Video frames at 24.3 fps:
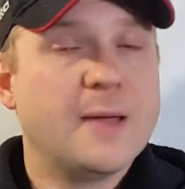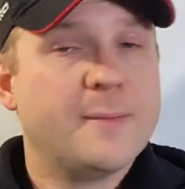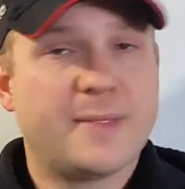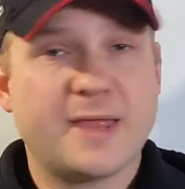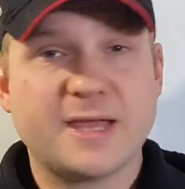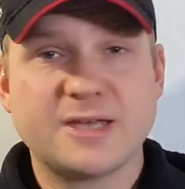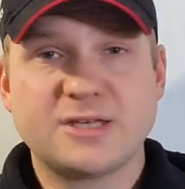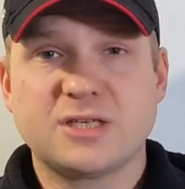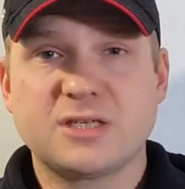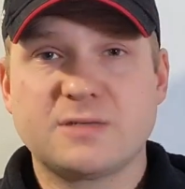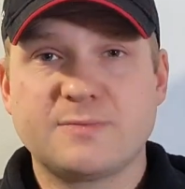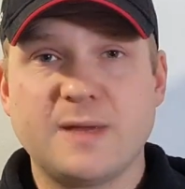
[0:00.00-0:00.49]
But
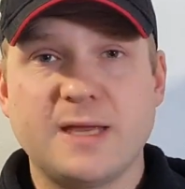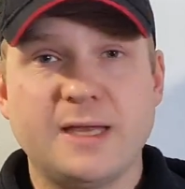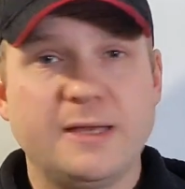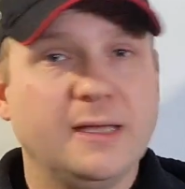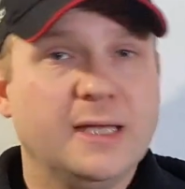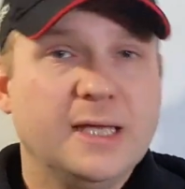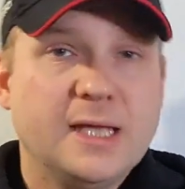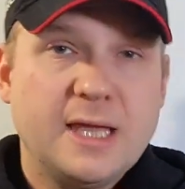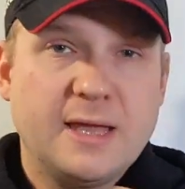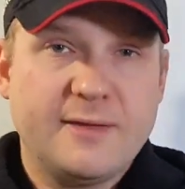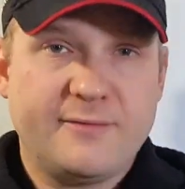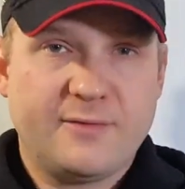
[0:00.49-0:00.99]
that's just
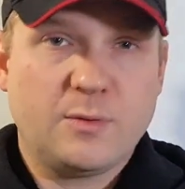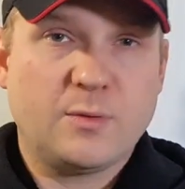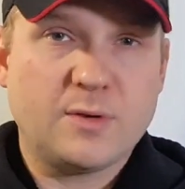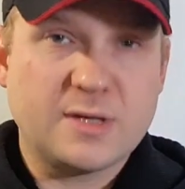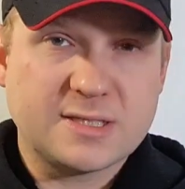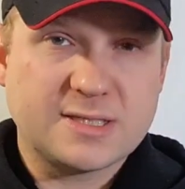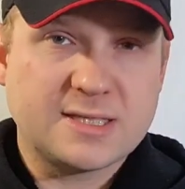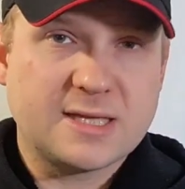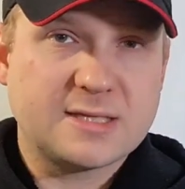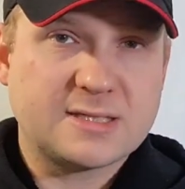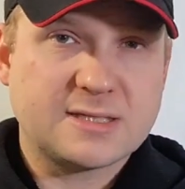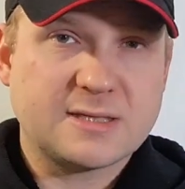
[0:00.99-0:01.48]
me. If you want
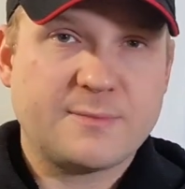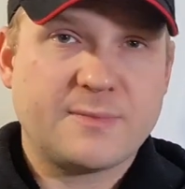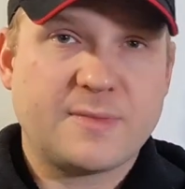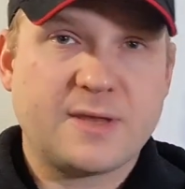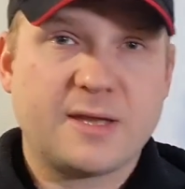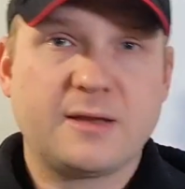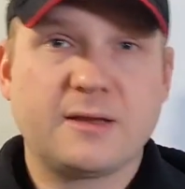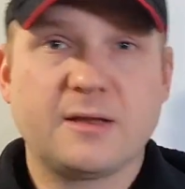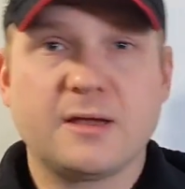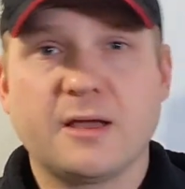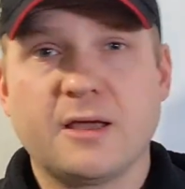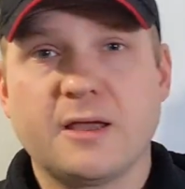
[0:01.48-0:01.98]
to set
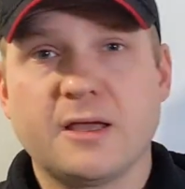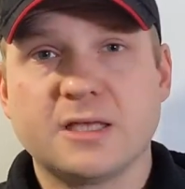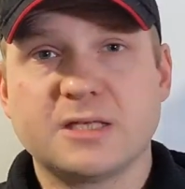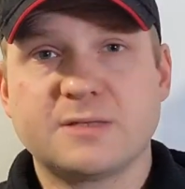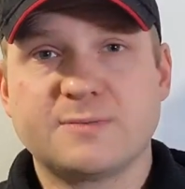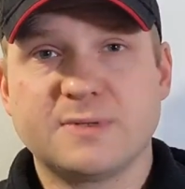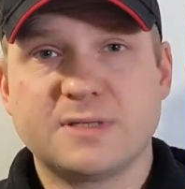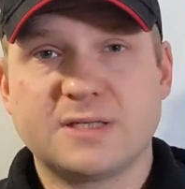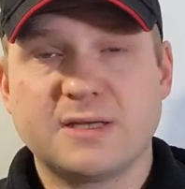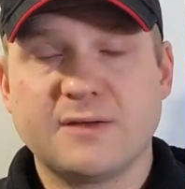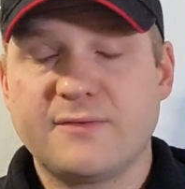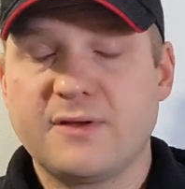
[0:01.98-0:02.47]
something
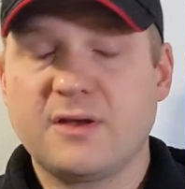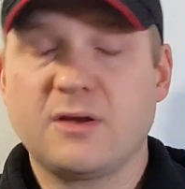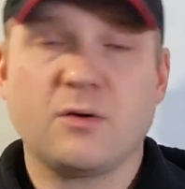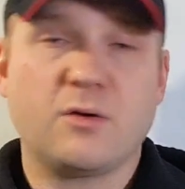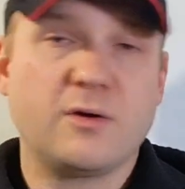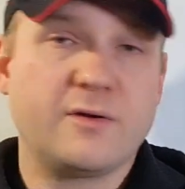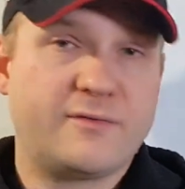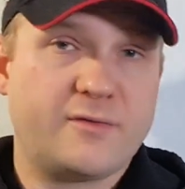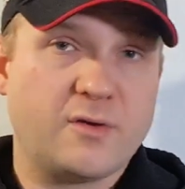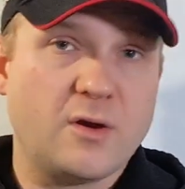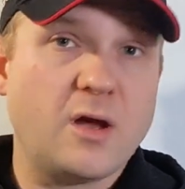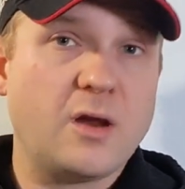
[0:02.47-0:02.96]
specific,
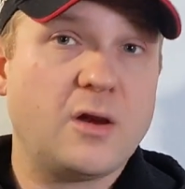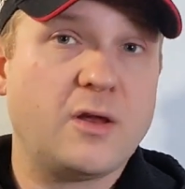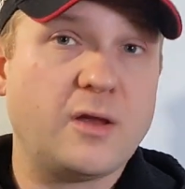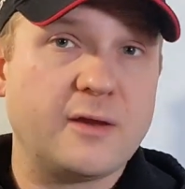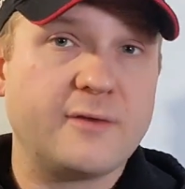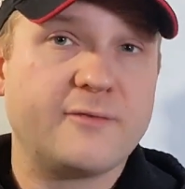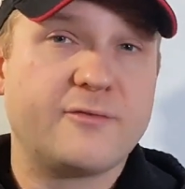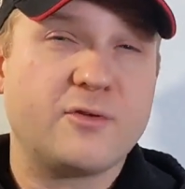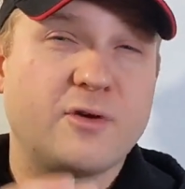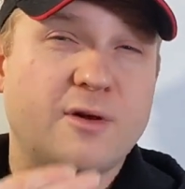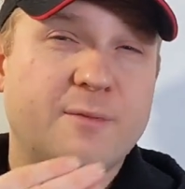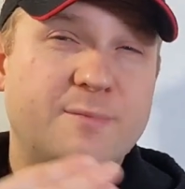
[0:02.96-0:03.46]
or if you are
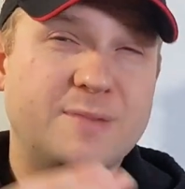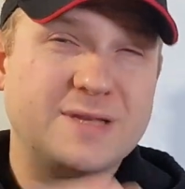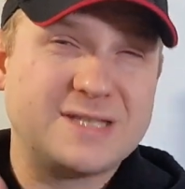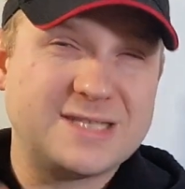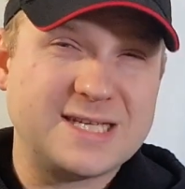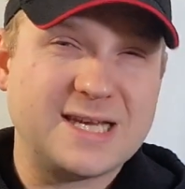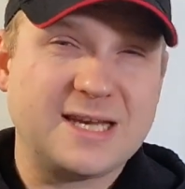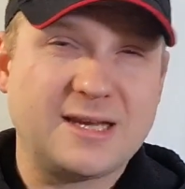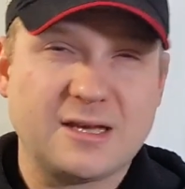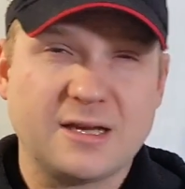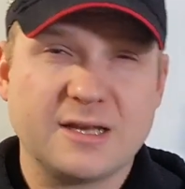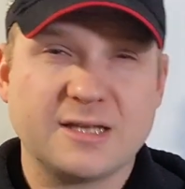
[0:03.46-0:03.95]
looking for a
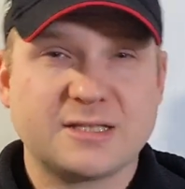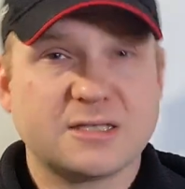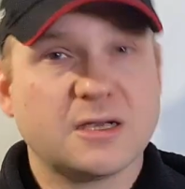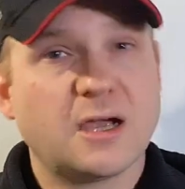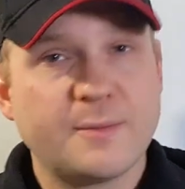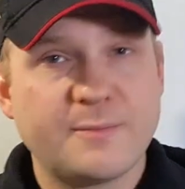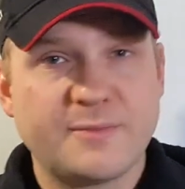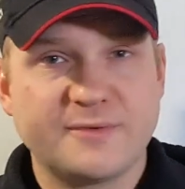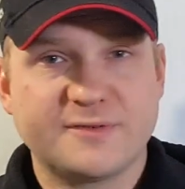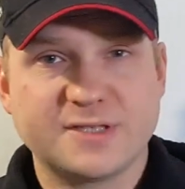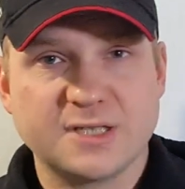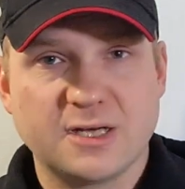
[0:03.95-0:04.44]
particular
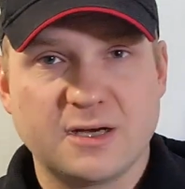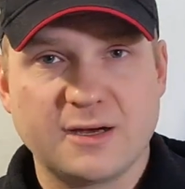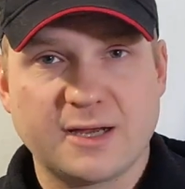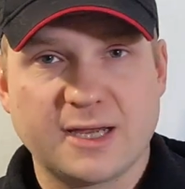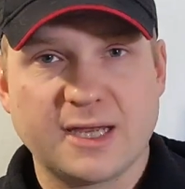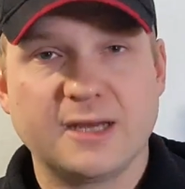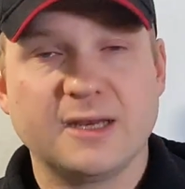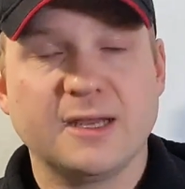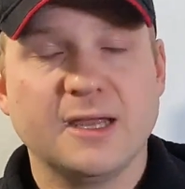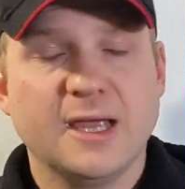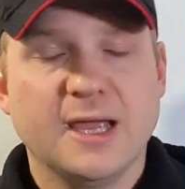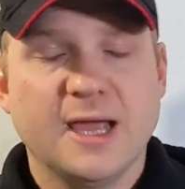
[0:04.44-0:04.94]
type of
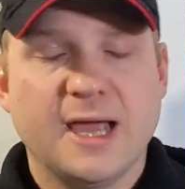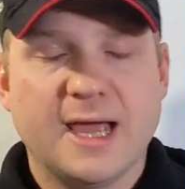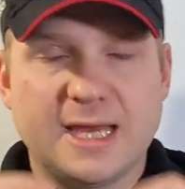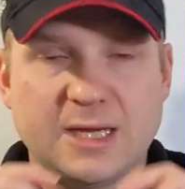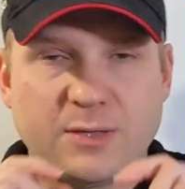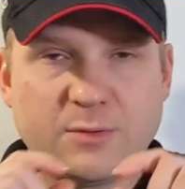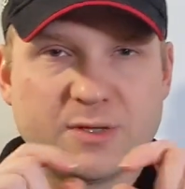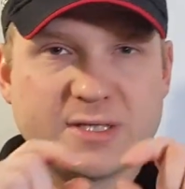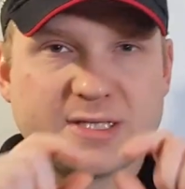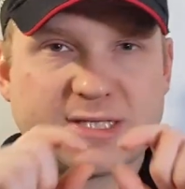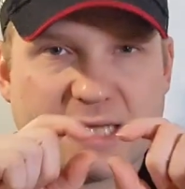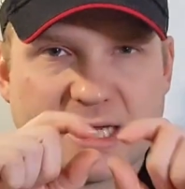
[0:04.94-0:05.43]
target and
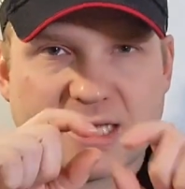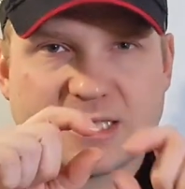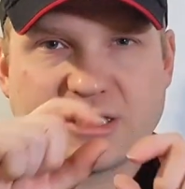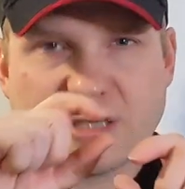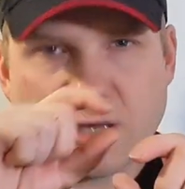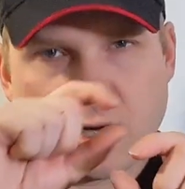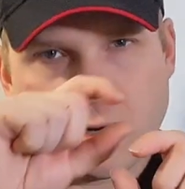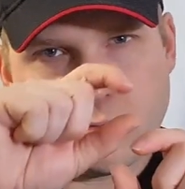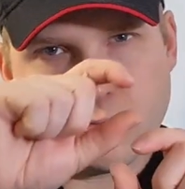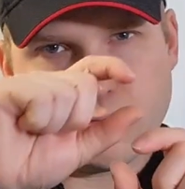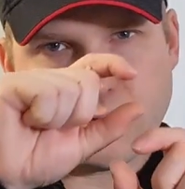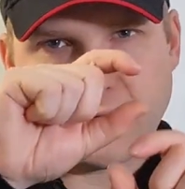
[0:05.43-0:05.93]
you want to set a
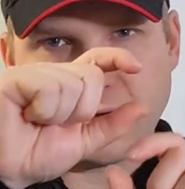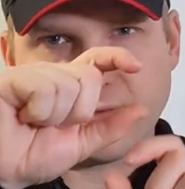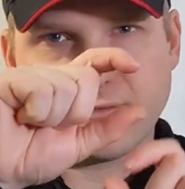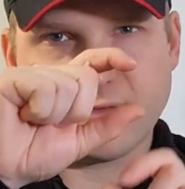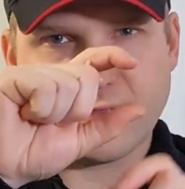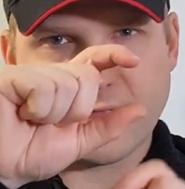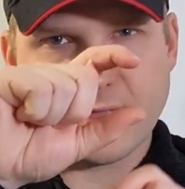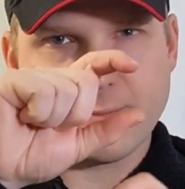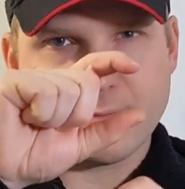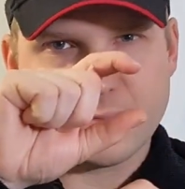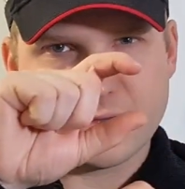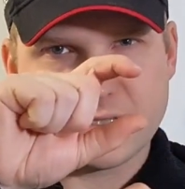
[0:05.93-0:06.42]
tone break
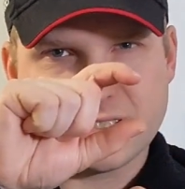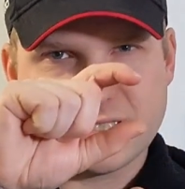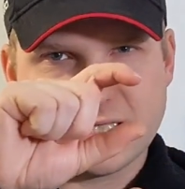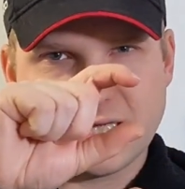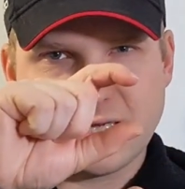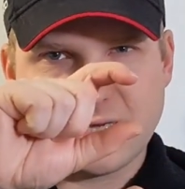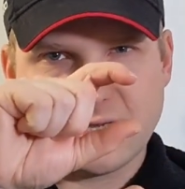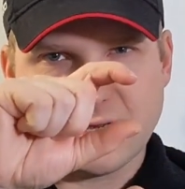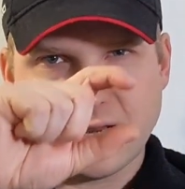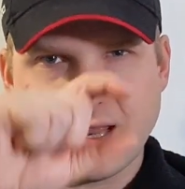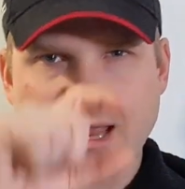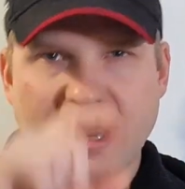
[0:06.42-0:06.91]
for that
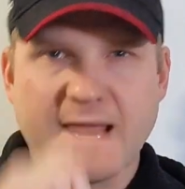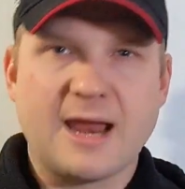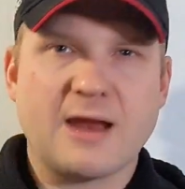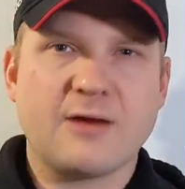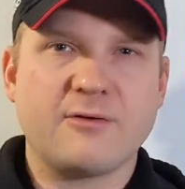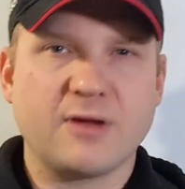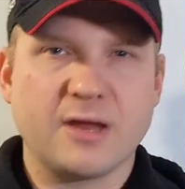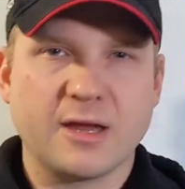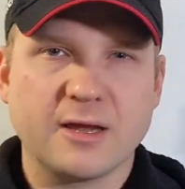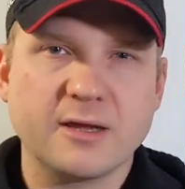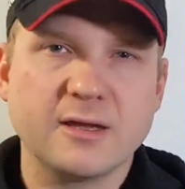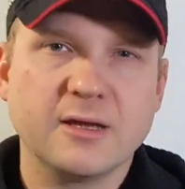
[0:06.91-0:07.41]
particular
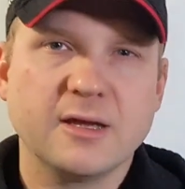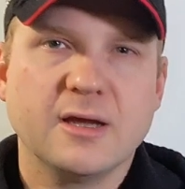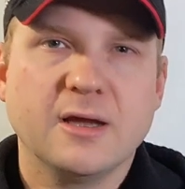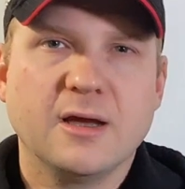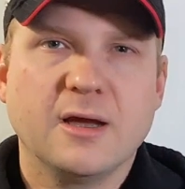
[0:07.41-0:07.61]
area